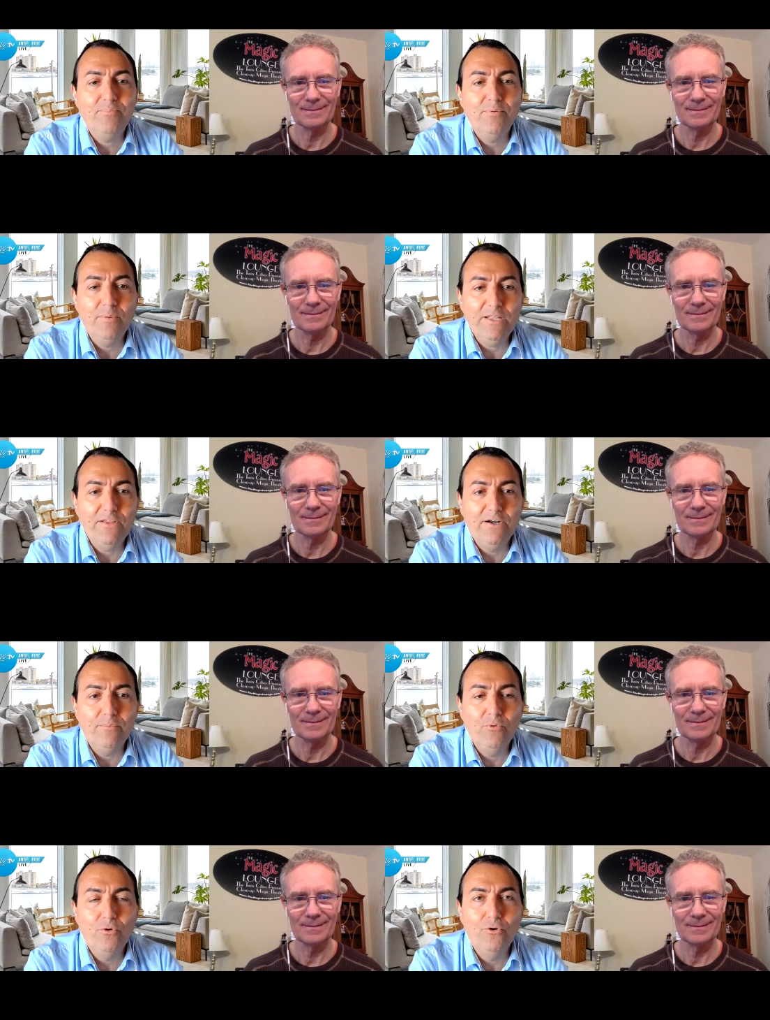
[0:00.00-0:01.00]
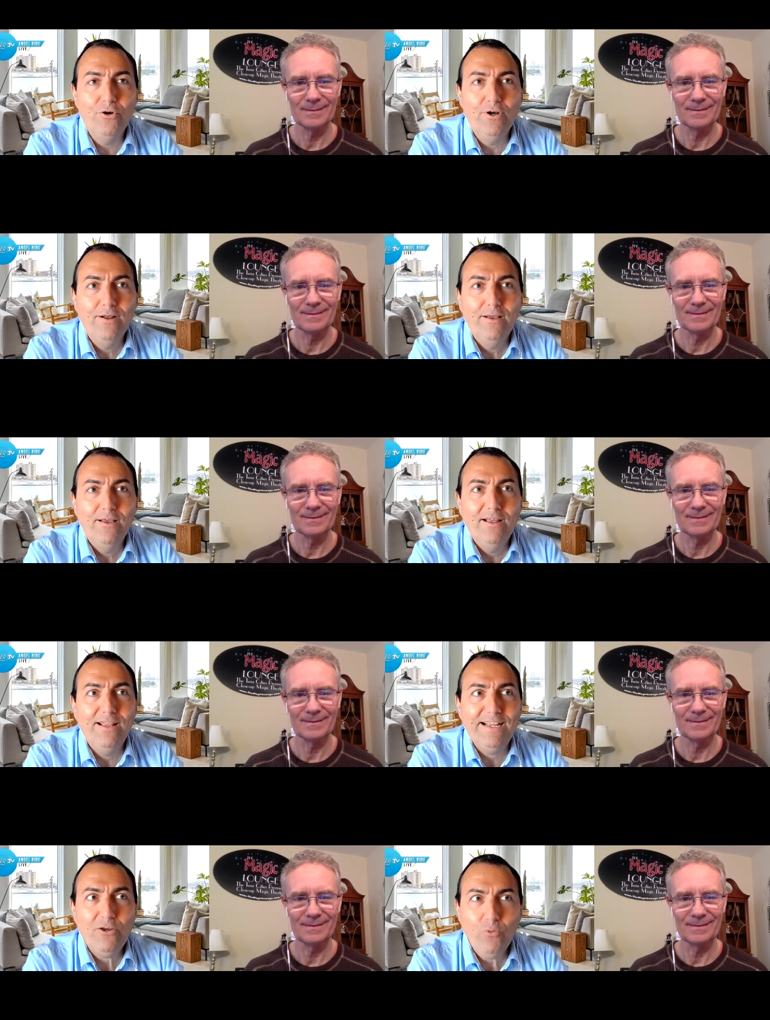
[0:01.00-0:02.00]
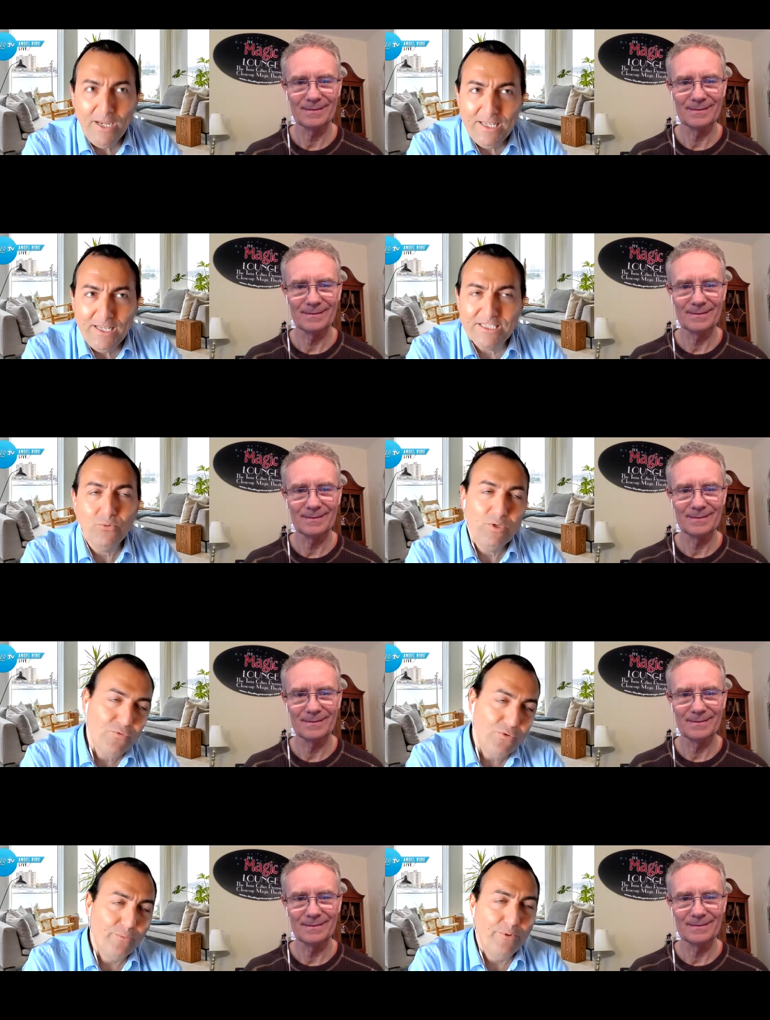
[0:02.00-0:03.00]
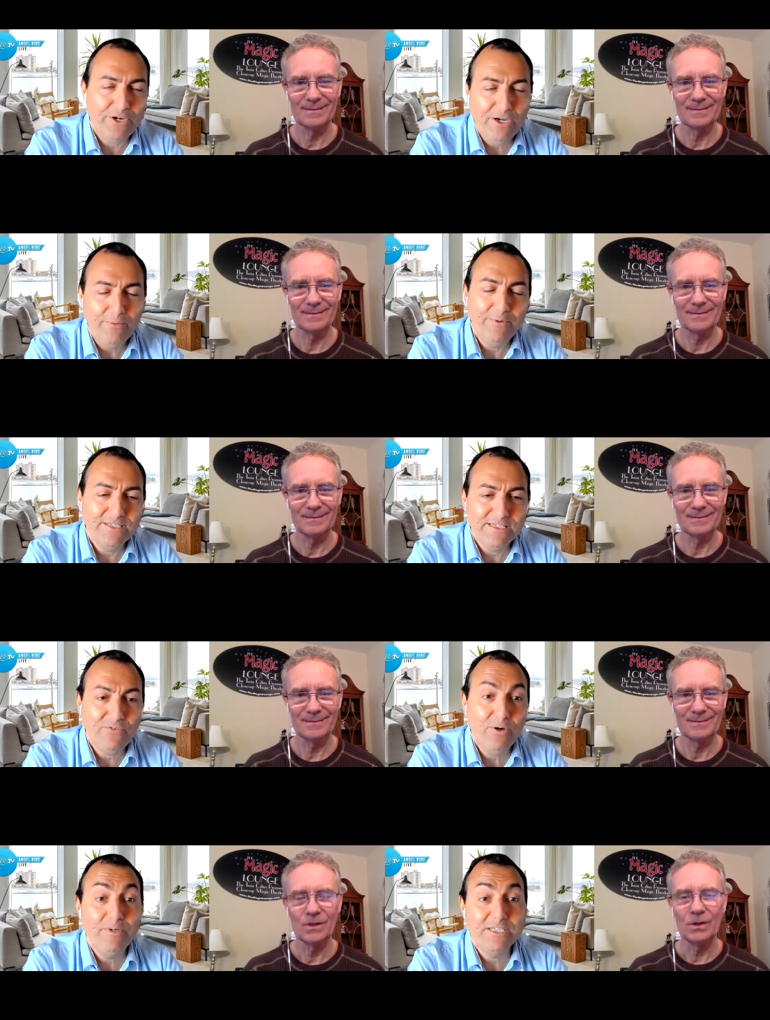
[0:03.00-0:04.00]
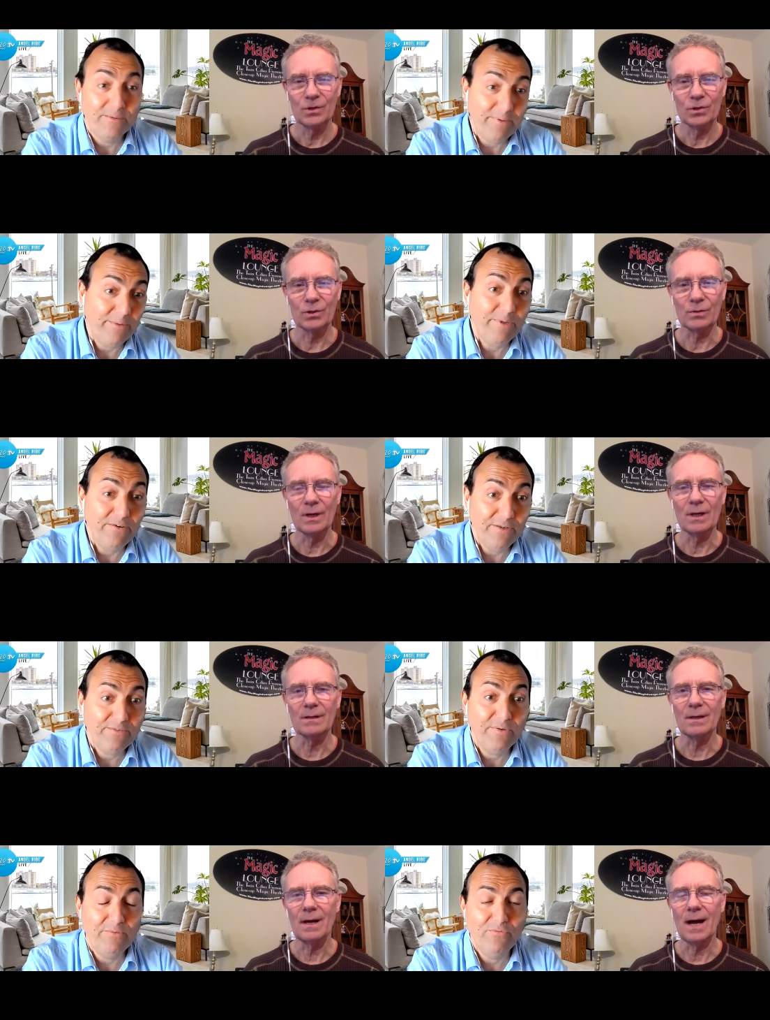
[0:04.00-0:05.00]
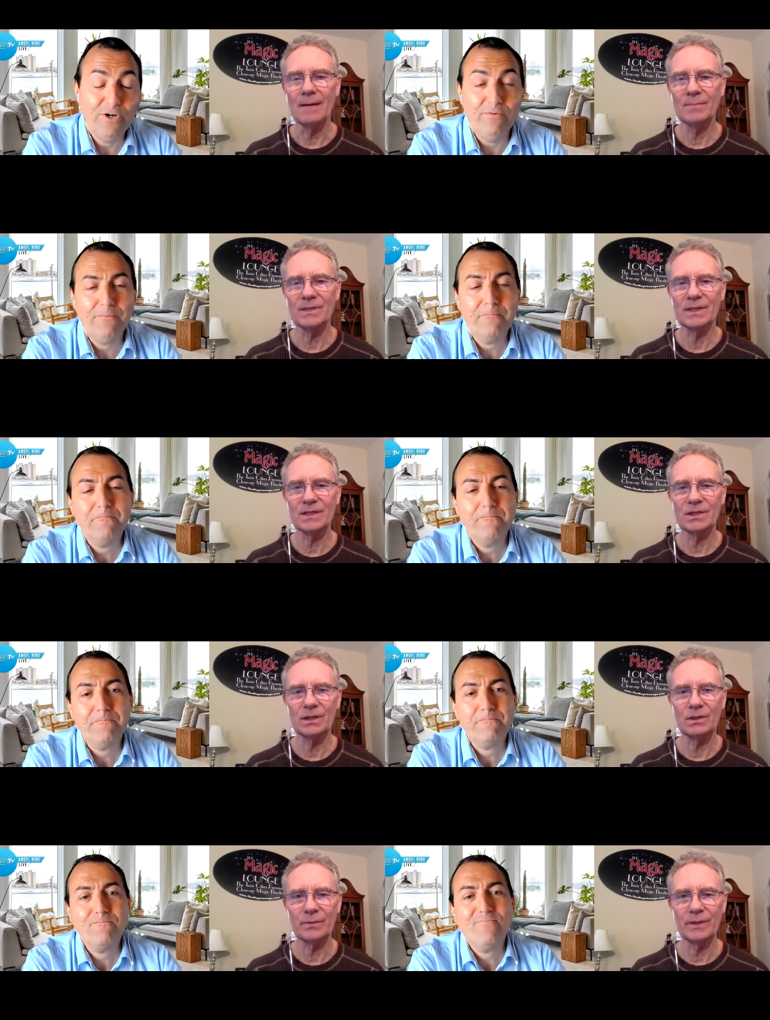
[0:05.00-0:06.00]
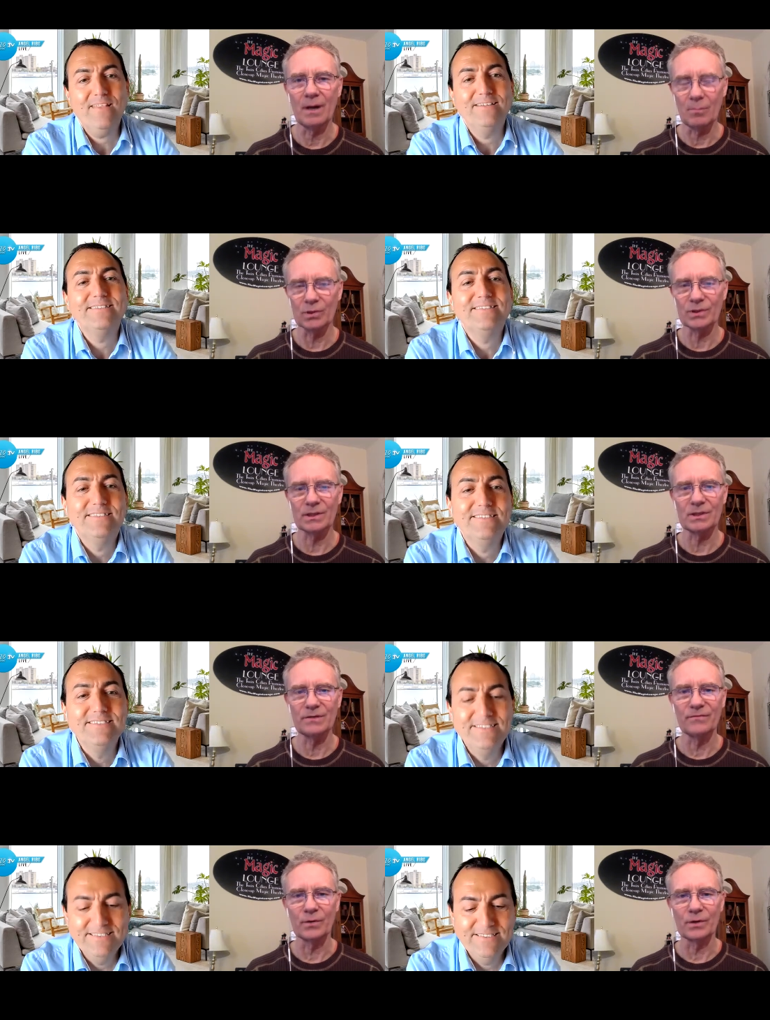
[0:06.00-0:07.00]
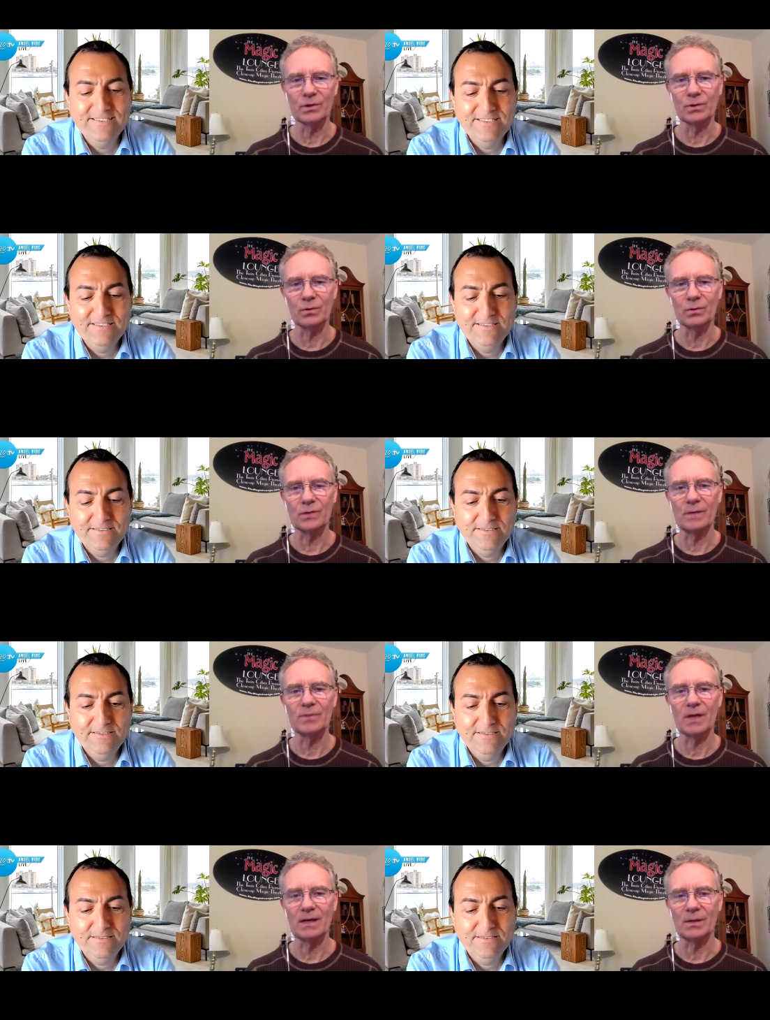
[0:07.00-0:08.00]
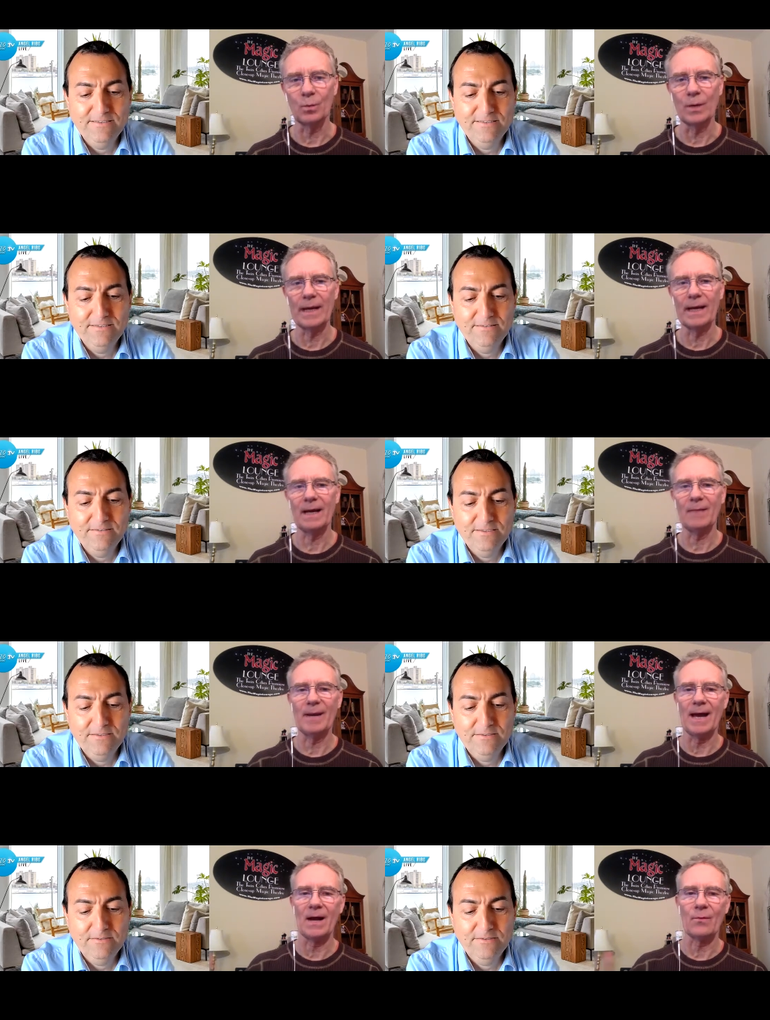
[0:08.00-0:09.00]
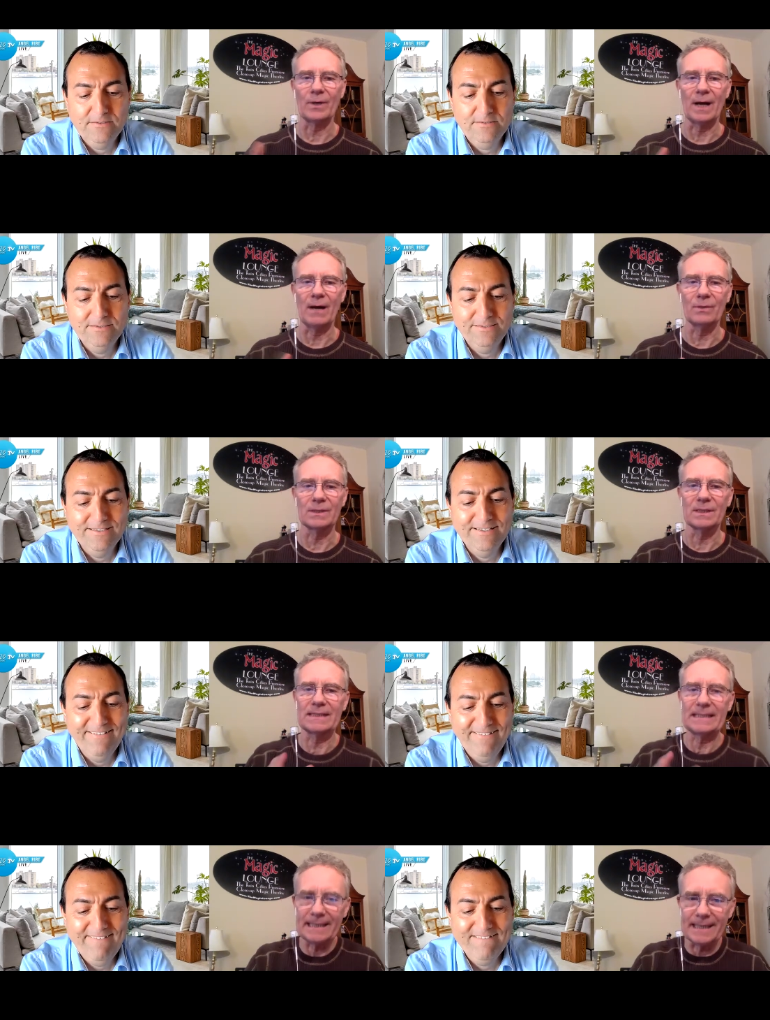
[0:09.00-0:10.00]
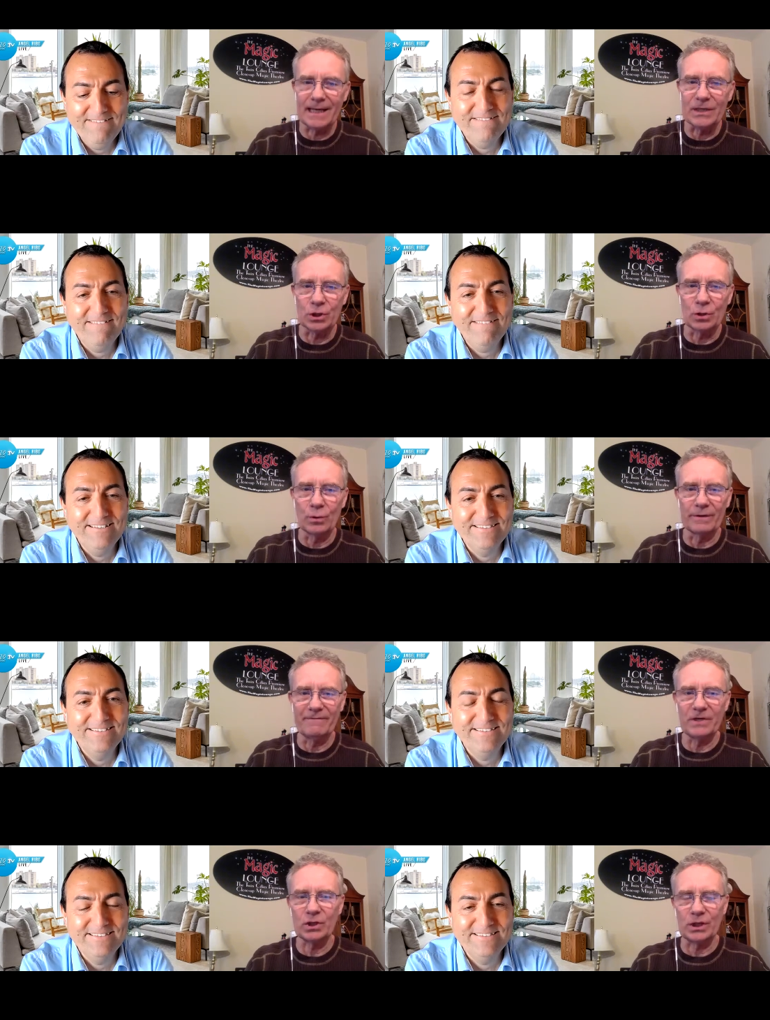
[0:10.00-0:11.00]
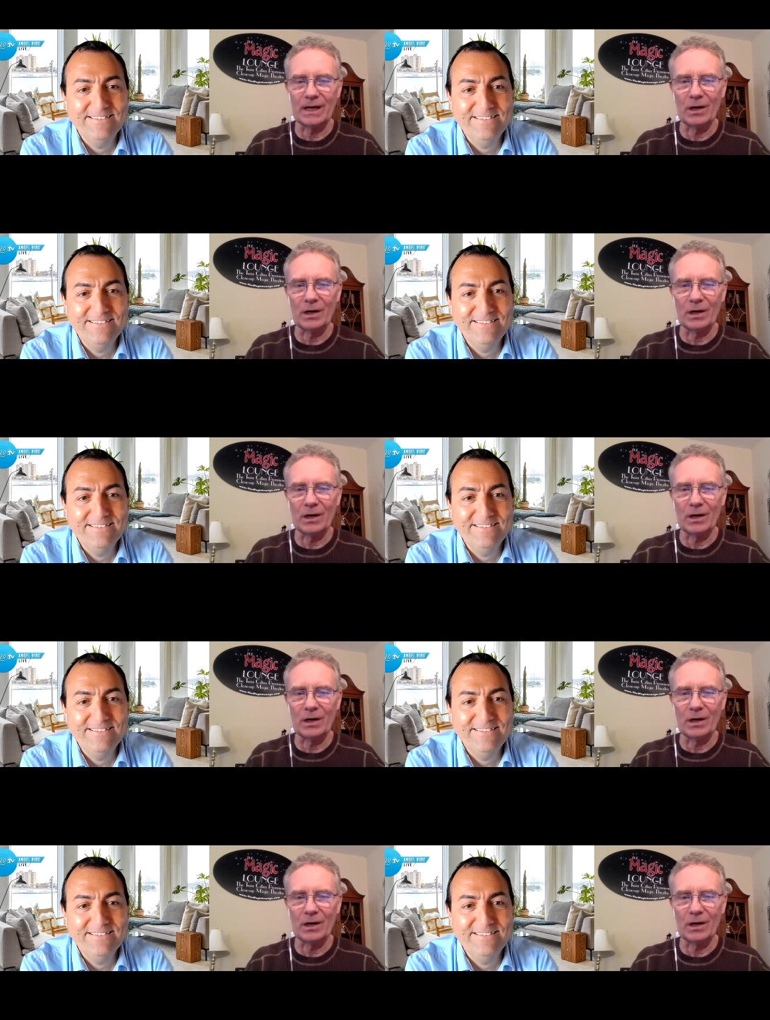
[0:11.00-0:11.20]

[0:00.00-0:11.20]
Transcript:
Speaker 1: probably they are more like acquainted with former companies, like companies that have been sure, well, I'm
Speaker 2: 63, almost 64 years old. So I'm talking way back when I was a teenager going fishing.